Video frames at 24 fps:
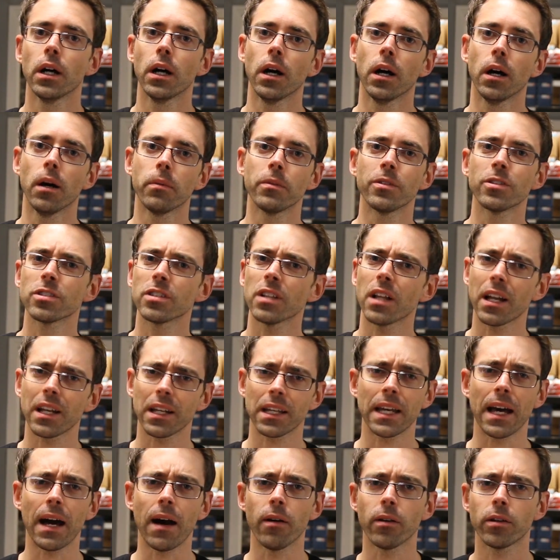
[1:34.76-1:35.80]
there's a lot
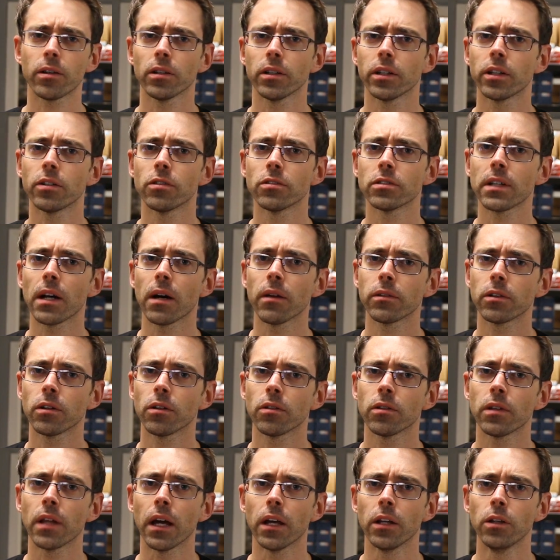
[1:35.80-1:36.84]
of calculators out
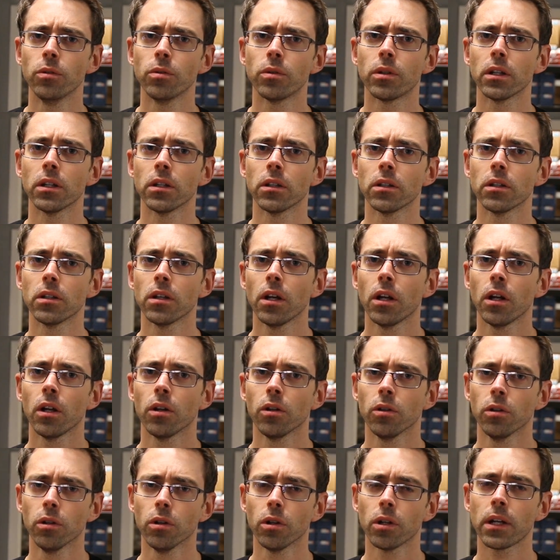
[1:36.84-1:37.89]
there that you can
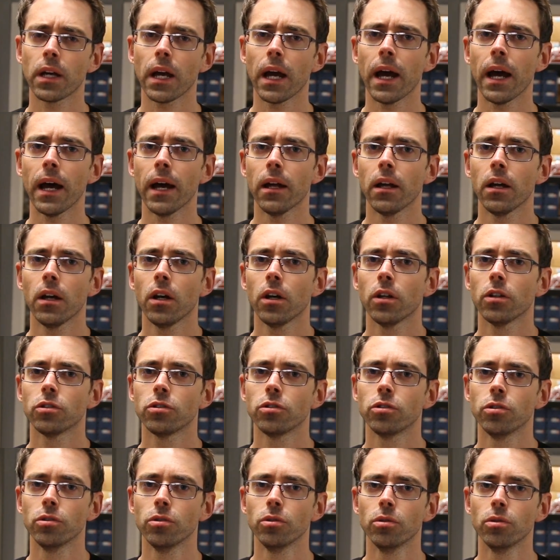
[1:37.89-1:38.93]
look at
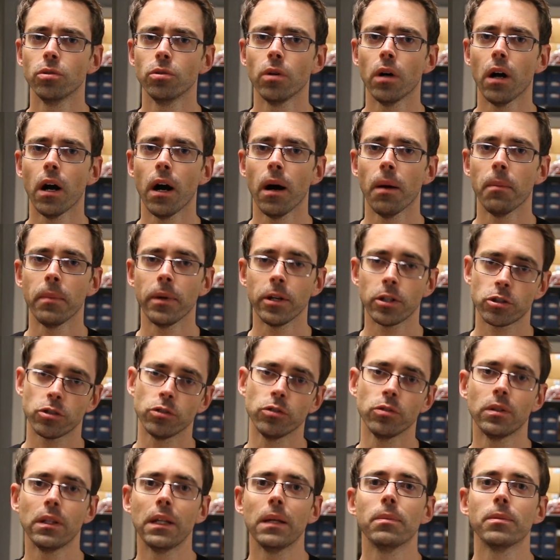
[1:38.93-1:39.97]
to make sure
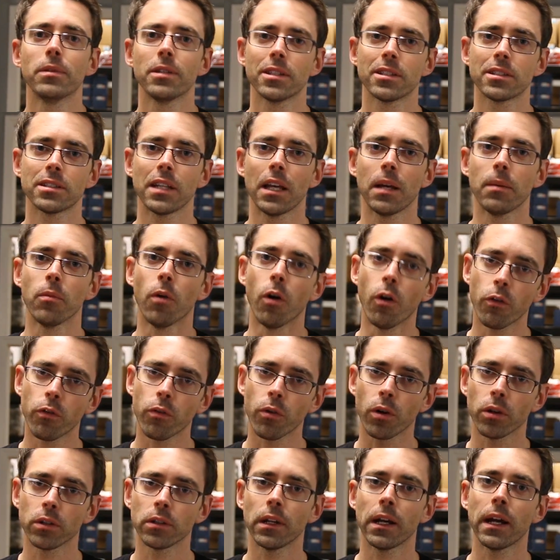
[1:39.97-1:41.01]
you keep the same
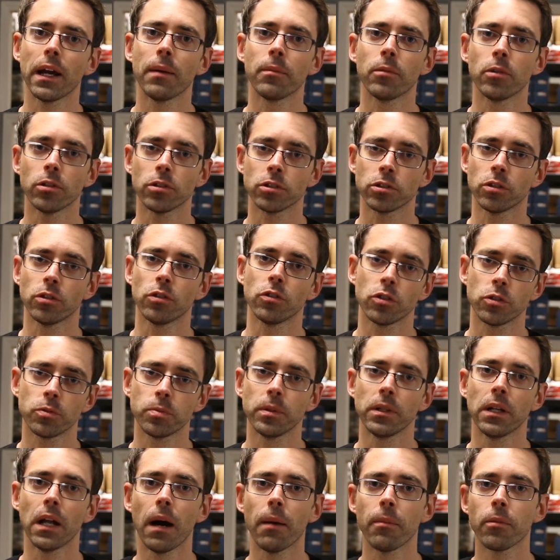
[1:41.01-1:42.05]
overall diameter, so your
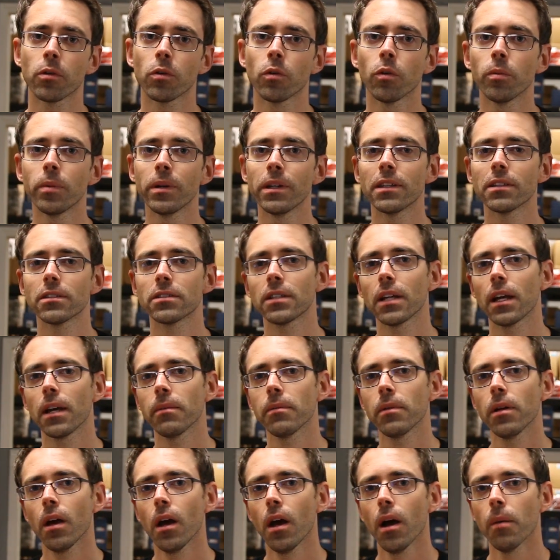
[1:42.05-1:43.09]
speedometer will be the
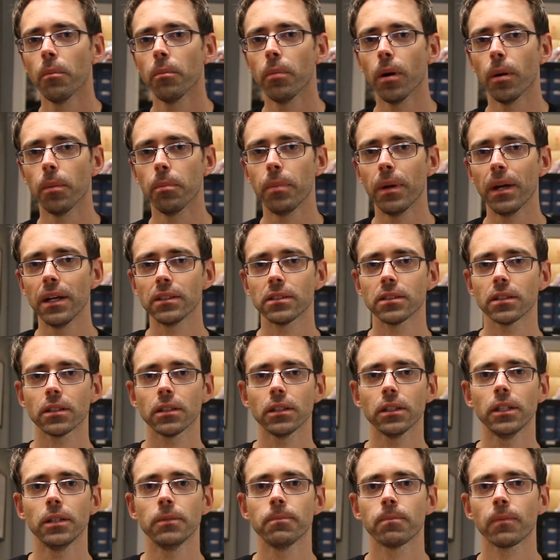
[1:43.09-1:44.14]
same. But
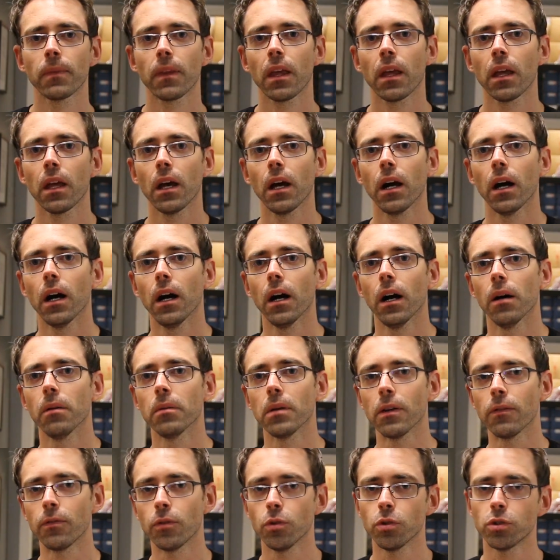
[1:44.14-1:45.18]
basically,
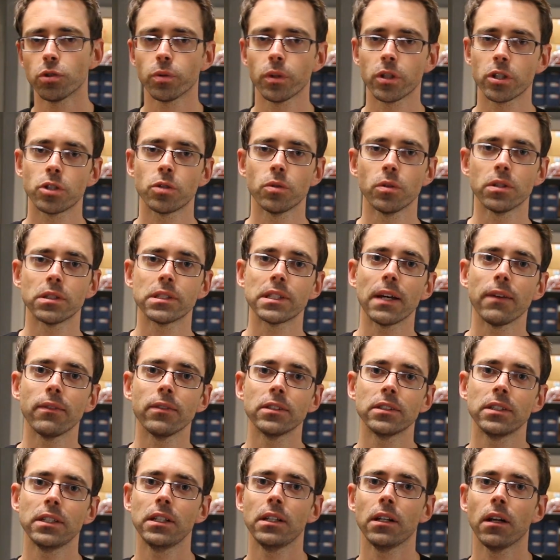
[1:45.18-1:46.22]
if you switch to a
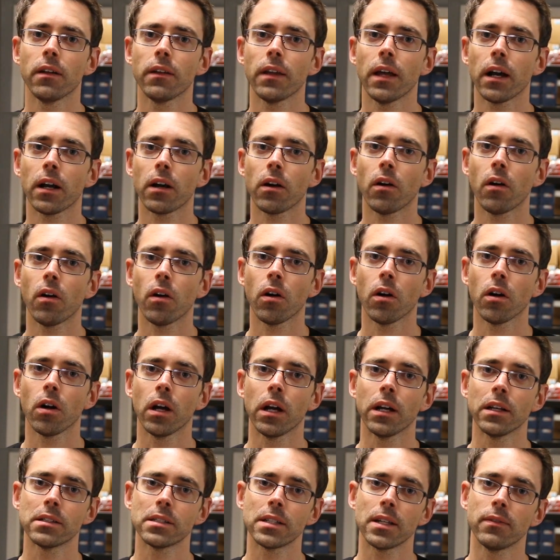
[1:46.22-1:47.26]
17 on that car,
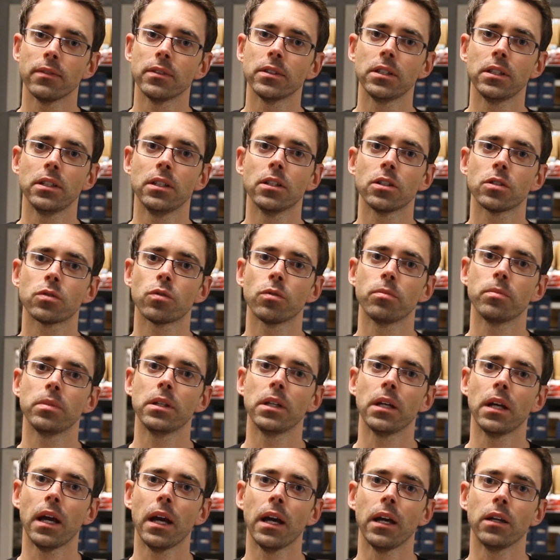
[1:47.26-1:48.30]
a 17-inch would
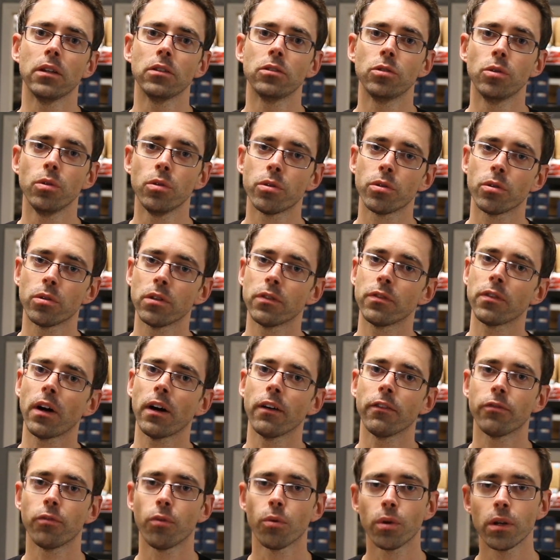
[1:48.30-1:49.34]
be a
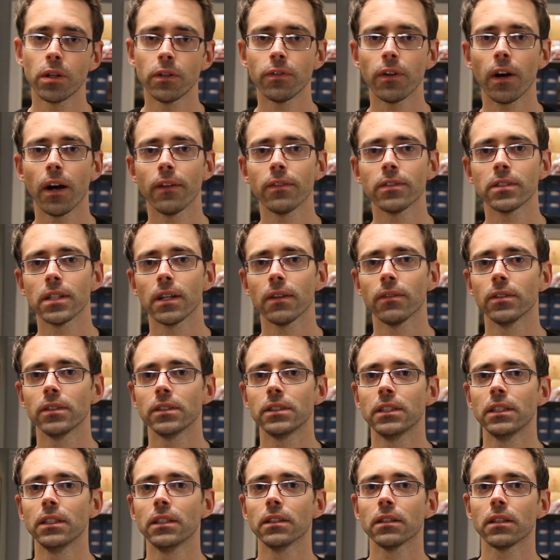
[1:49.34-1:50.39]
235/45
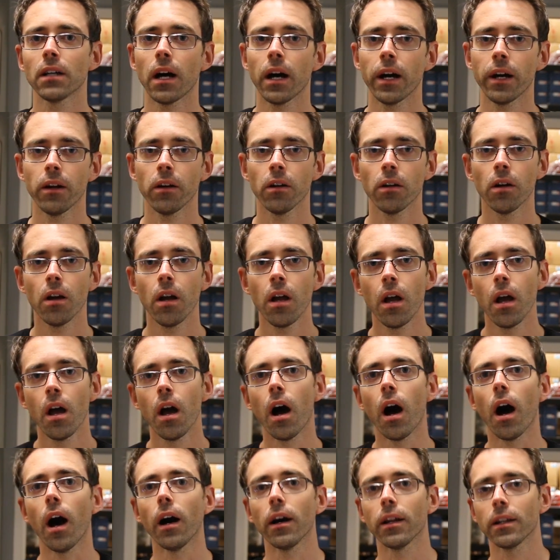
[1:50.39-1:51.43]
17 tire
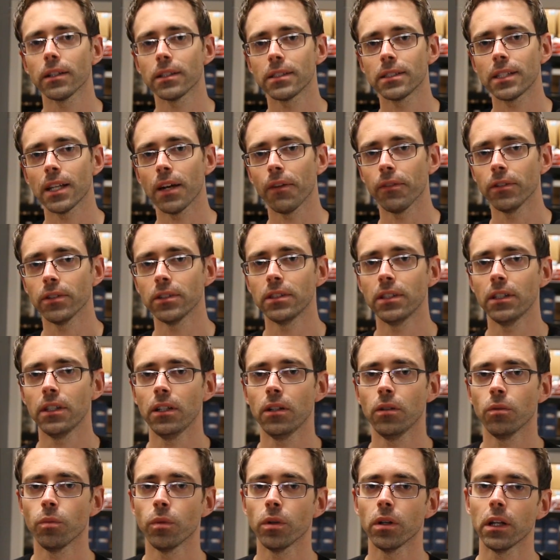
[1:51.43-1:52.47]
on a
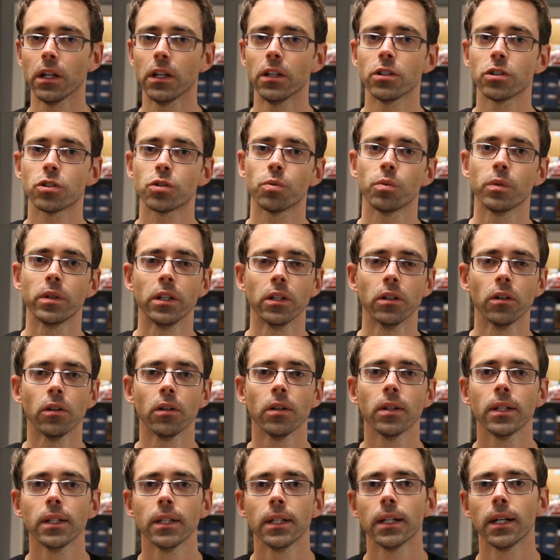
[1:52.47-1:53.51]
17-inch
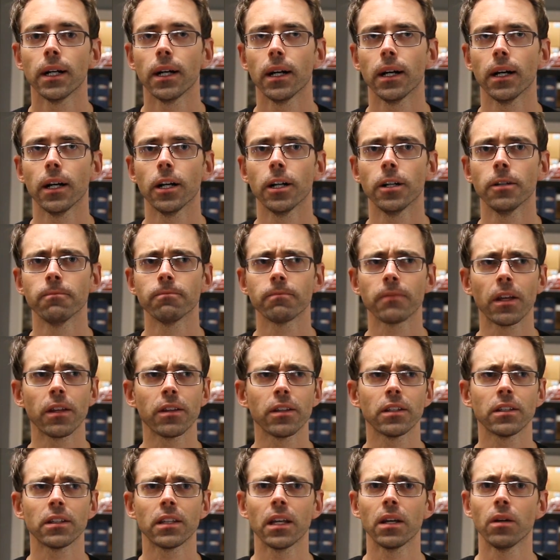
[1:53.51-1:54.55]
wheel. I
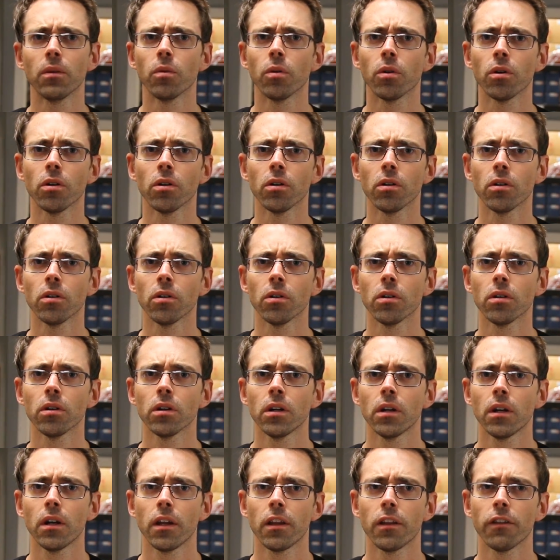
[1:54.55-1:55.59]
think
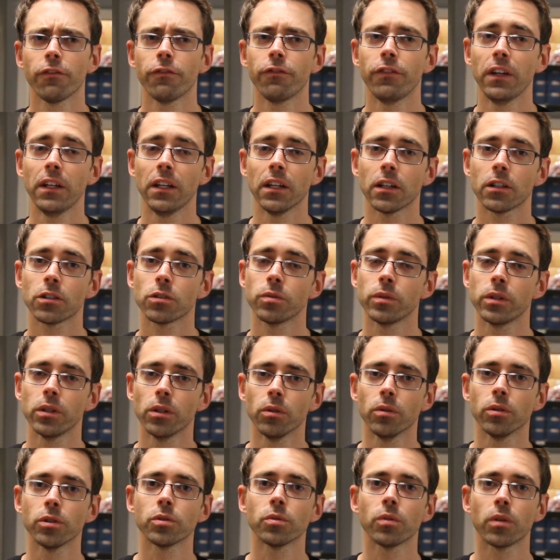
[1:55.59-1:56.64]
the Phoenix
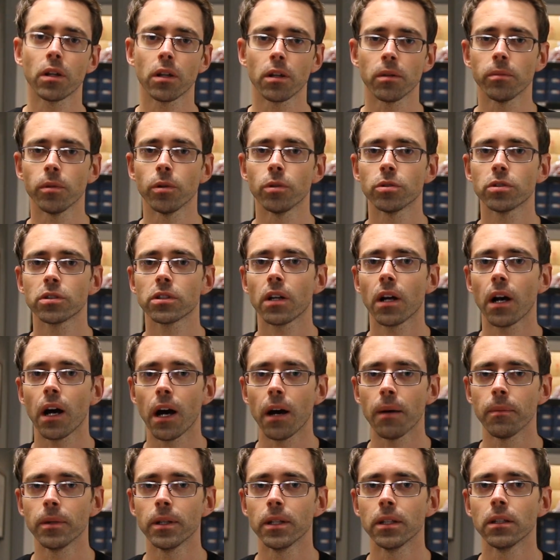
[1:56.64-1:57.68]
wheel was one of the most
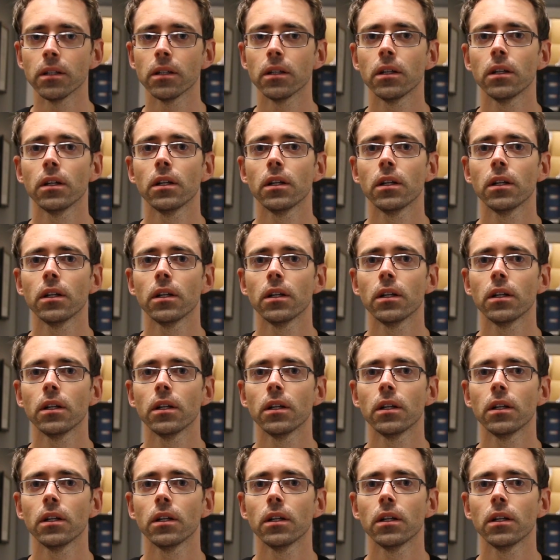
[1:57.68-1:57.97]
common